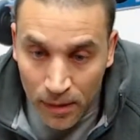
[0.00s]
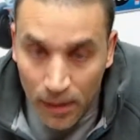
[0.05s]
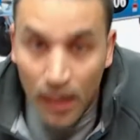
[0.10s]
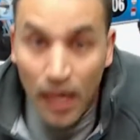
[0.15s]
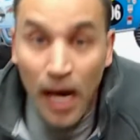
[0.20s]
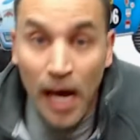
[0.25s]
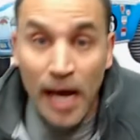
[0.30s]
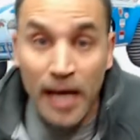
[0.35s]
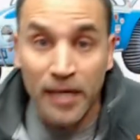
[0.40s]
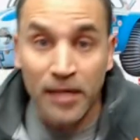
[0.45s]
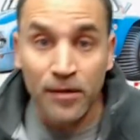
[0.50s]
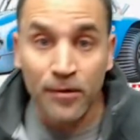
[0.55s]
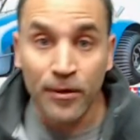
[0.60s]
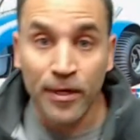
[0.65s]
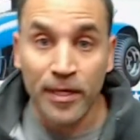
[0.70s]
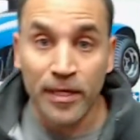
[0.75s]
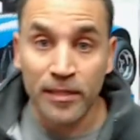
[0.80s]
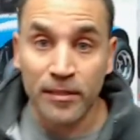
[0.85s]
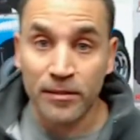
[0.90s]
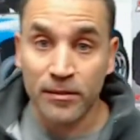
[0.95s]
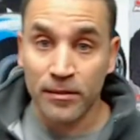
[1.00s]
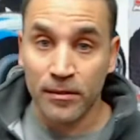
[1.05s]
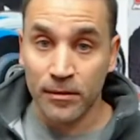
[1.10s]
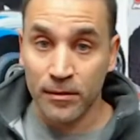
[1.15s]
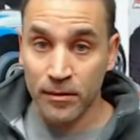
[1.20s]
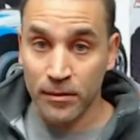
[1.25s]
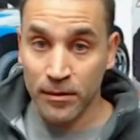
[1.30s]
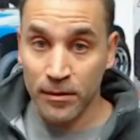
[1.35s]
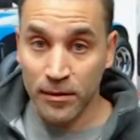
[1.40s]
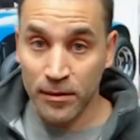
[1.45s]
Hi, Chris.
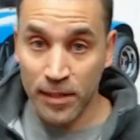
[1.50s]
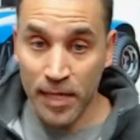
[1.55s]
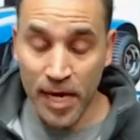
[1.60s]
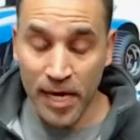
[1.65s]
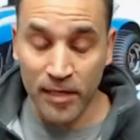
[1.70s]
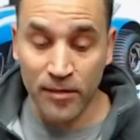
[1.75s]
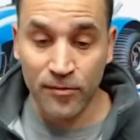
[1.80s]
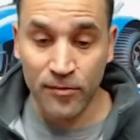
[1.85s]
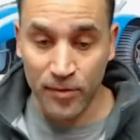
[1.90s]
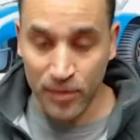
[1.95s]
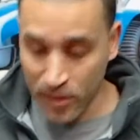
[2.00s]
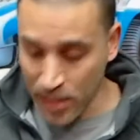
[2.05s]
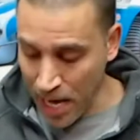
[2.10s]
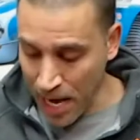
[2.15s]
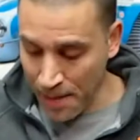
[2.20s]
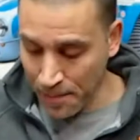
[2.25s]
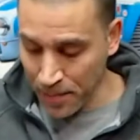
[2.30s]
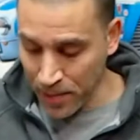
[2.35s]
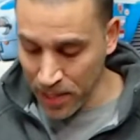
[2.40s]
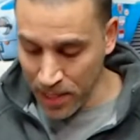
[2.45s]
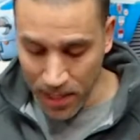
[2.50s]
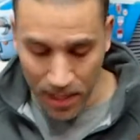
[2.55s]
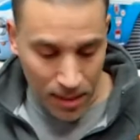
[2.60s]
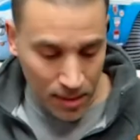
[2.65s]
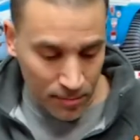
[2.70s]
Thanks for stopping in.